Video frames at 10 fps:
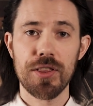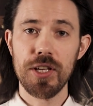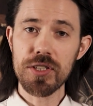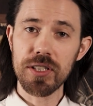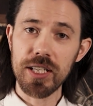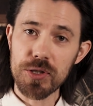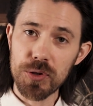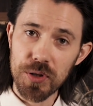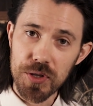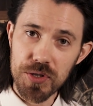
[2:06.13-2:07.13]
This leads
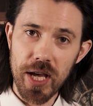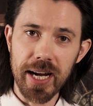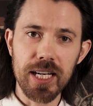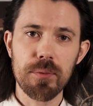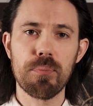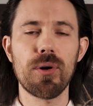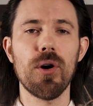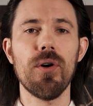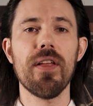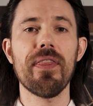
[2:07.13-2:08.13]
to the second
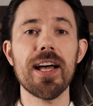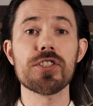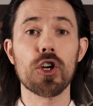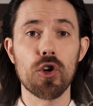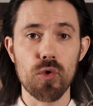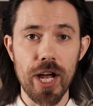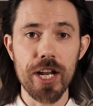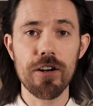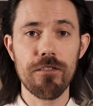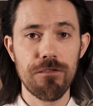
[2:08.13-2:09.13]
pro, and that's
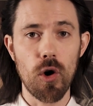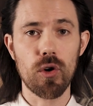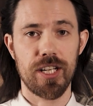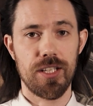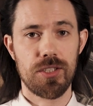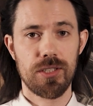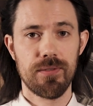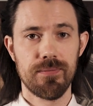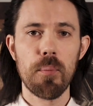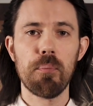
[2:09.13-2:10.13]
greater focus.
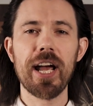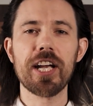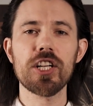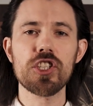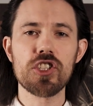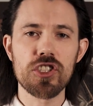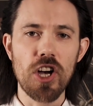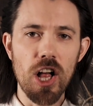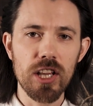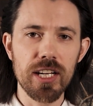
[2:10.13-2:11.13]
By
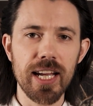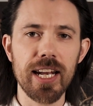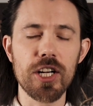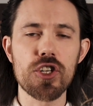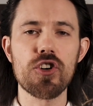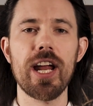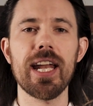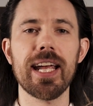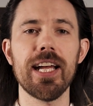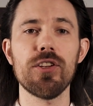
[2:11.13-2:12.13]
consolidating
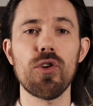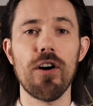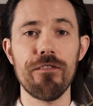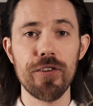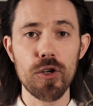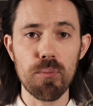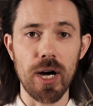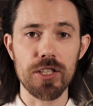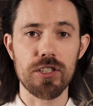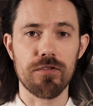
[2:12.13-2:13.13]
training into a few
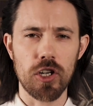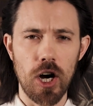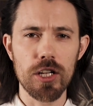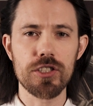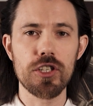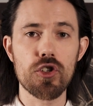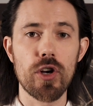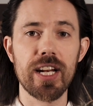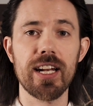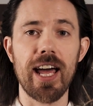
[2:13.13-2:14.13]
months of
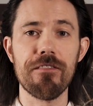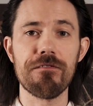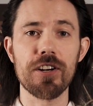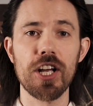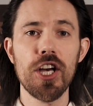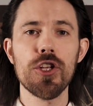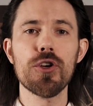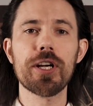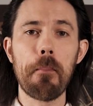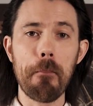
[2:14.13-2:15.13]
concentrated effort,
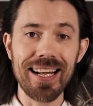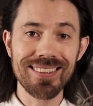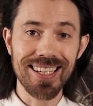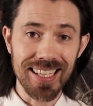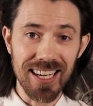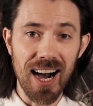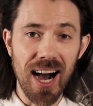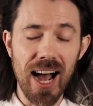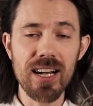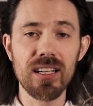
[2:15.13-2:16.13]
you can maintain a
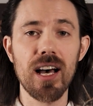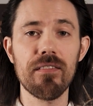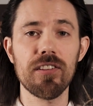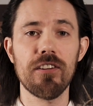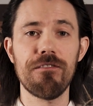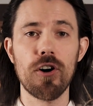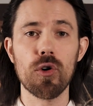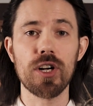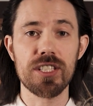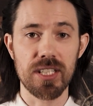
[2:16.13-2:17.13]
higher level of
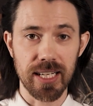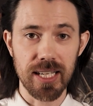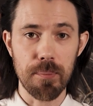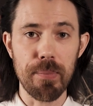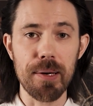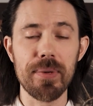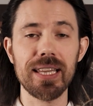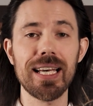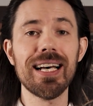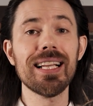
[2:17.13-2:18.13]
focus and
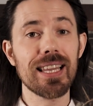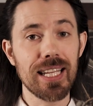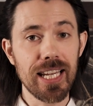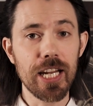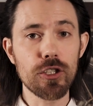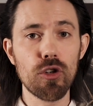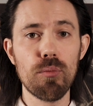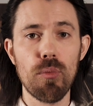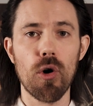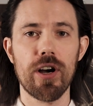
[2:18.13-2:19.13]
commitment, leading to
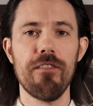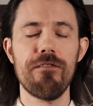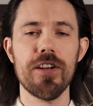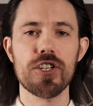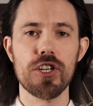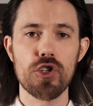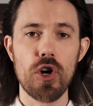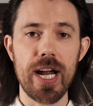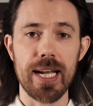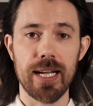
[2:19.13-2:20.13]
more efficient
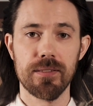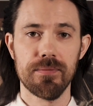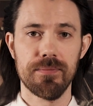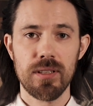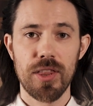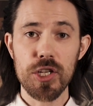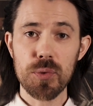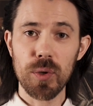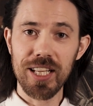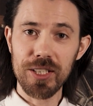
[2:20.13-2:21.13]
training.
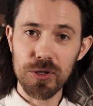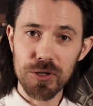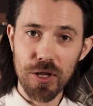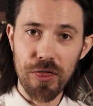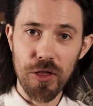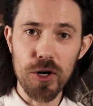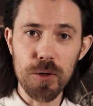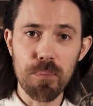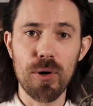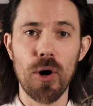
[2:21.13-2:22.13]
This will lead to the
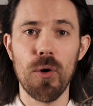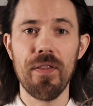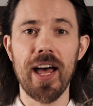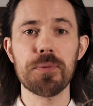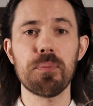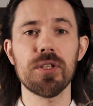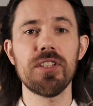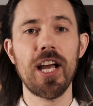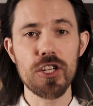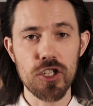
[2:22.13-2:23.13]
third pro, and that's
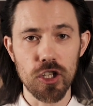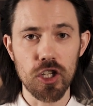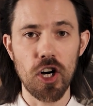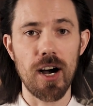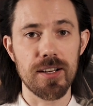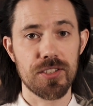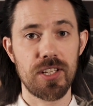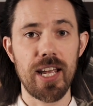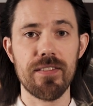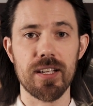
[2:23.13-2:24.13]
potential cost
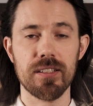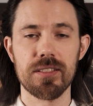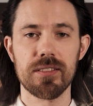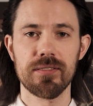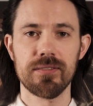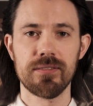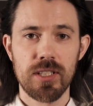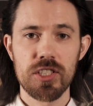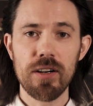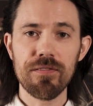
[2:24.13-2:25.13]
savings.
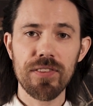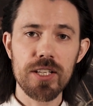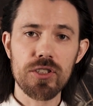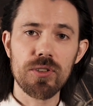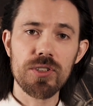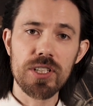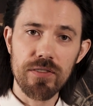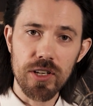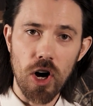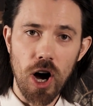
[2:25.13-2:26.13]
Some flight schools
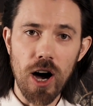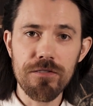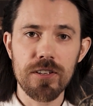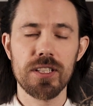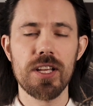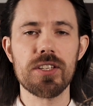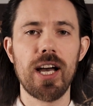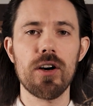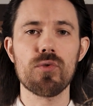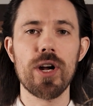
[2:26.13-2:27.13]
even offer
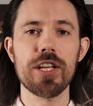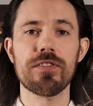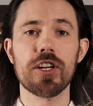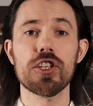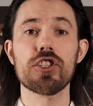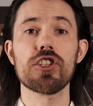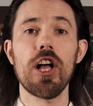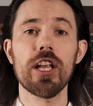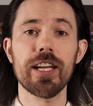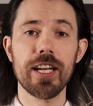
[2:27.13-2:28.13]
discount rates for
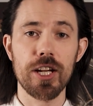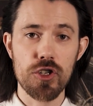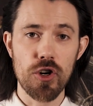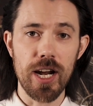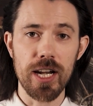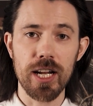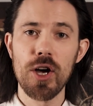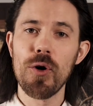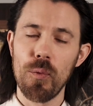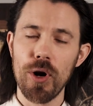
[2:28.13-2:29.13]
consolidated training,
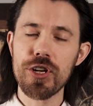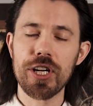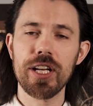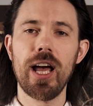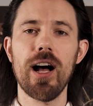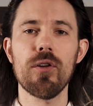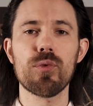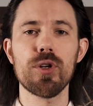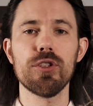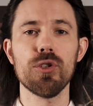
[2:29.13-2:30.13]
which can help
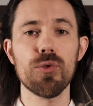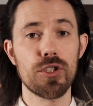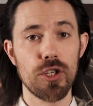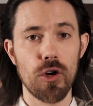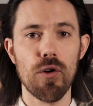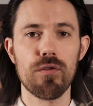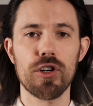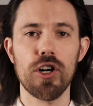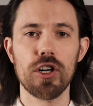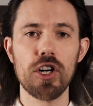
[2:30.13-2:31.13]
reduce the
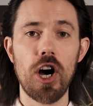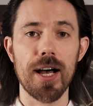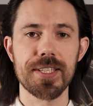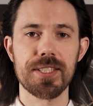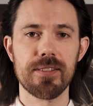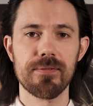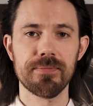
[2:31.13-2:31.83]
overall cost.